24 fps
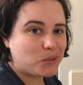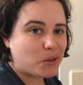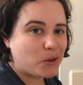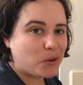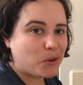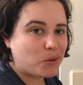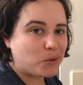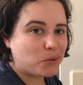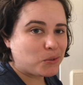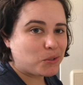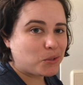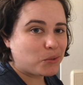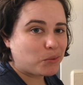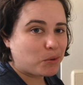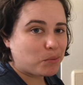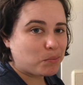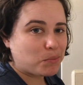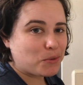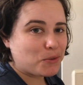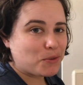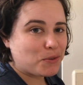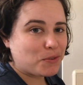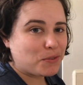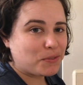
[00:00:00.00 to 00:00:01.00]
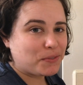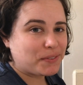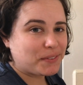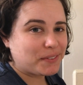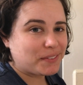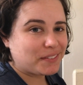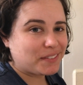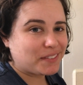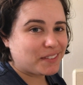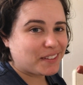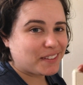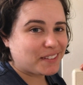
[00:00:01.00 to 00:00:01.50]
So to remove
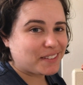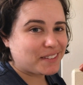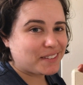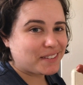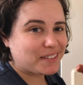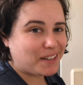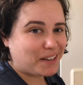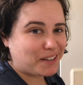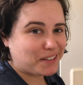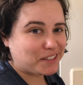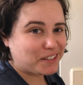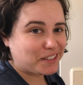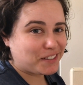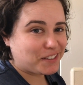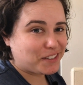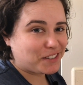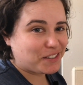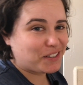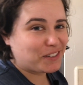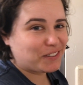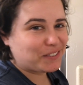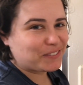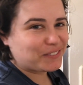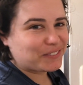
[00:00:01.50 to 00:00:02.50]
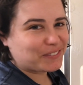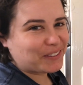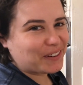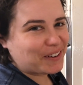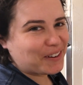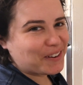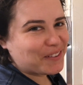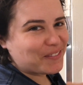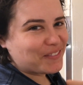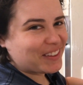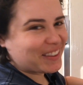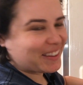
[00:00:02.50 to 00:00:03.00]
this sausage
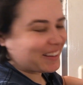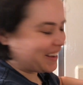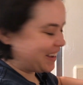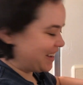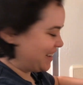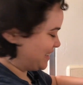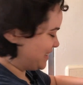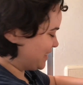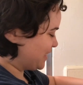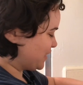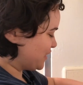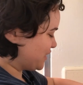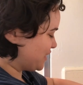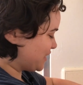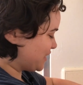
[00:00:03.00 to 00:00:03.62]
from the casing, you're